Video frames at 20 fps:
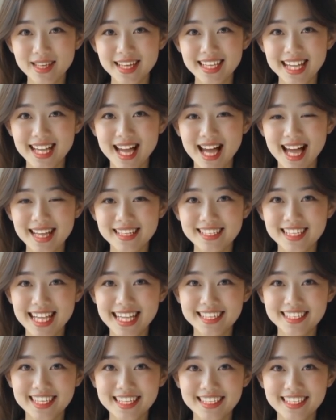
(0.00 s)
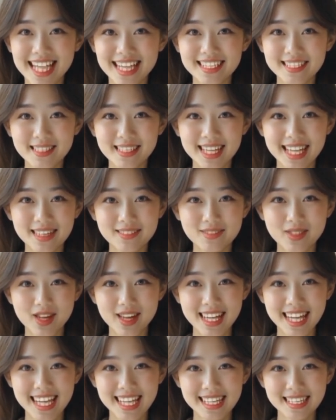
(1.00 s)
the config successfully
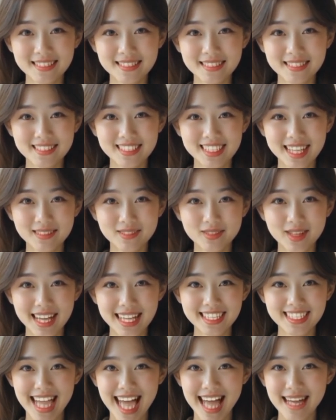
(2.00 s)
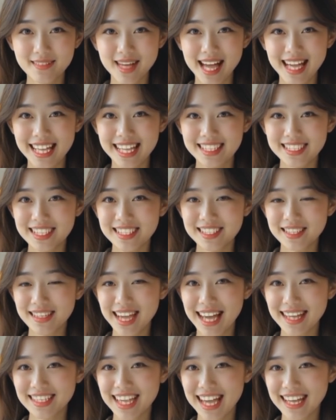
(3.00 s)
imported, simply tap on it to
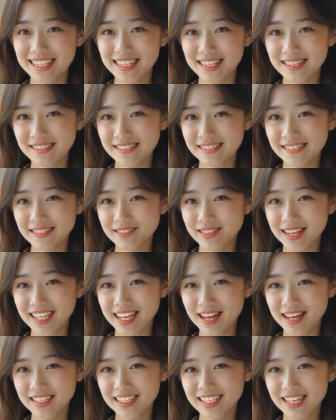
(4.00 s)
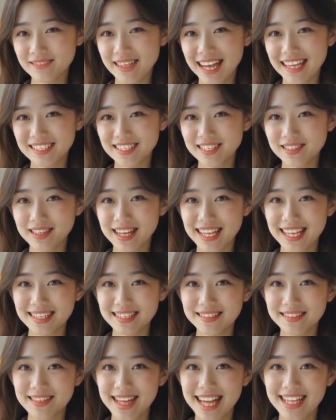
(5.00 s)
select it. Return to the main
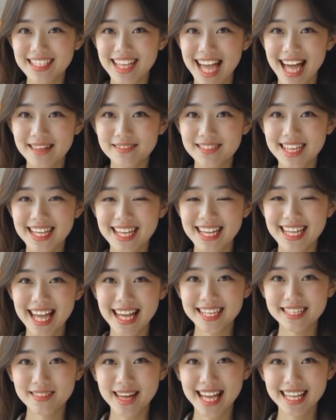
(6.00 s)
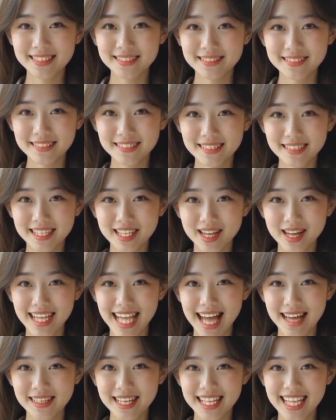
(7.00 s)
screen, then tap the Connect button. You're
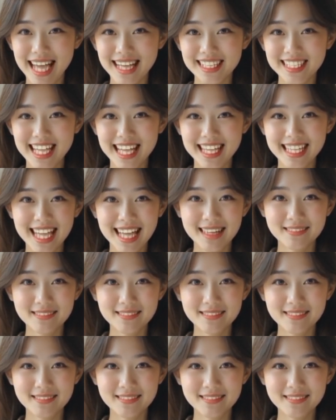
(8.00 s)
now connected and